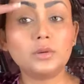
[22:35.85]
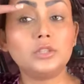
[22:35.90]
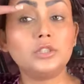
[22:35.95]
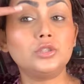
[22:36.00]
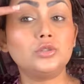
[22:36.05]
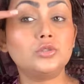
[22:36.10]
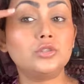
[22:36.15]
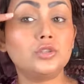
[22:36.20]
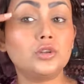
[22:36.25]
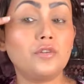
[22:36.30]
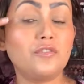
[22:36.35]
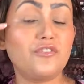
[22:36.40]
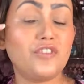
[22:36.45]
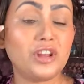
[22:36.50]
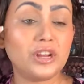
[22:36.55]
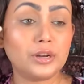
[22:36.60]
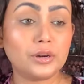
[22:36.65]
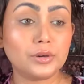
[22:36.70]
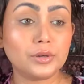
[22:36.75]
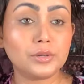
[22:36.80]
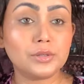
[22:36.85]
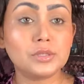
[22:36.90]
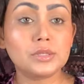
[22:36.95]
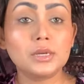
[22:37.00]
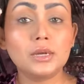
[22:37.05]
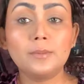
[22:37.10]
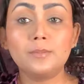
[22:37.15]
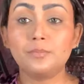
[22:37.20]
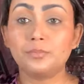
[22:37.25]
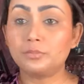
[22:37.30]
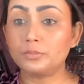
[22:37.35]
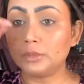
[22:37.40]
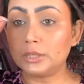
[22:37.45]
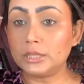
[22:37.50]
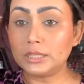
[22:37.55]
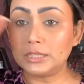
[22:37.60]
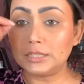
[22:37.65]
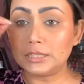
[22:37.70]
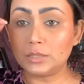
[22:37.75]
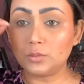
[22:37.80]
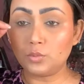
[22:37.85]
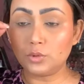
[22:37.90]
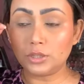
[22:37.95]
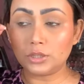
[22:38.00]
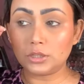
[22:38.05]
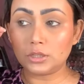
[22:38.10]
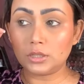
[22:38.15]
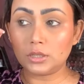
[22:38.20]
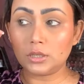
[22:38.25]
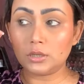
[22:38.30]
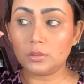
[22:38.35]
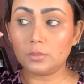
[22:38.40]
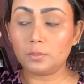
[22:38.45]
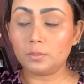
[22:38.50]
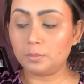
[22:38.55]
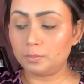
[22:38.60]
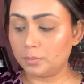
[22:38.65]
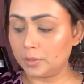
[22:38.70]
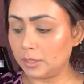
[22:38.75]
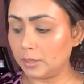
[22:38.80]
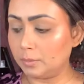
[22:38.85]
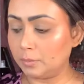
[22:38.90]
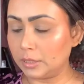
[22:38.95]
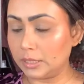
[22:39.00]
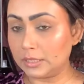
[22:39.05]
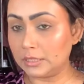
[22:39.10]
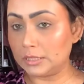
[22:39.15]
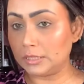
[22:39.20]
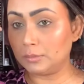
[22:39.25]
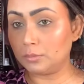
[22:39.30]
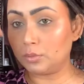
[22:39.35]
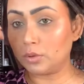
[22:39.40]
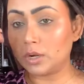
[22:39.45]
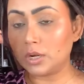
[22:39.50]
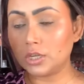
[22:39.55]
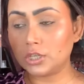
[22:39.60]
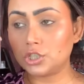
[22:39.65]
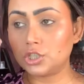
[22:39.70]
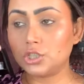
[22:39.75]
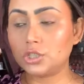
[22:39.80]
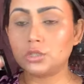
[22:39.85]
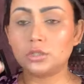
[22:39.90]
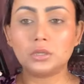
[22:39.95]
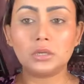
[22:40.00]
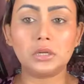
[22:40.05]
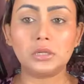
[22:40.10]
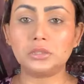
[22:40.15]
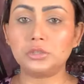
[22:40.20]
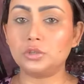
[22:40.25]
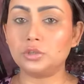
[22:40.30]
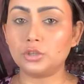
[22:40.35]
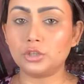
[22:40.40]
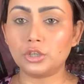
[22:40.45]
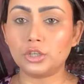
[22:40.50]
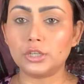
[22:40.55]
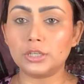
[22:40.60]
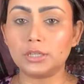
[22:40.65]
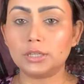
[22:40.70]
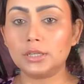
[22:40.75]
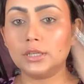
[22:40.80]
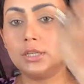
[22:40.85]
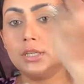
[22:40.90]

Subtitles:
Use your fingers, blend it with the big blending brush, and you're good.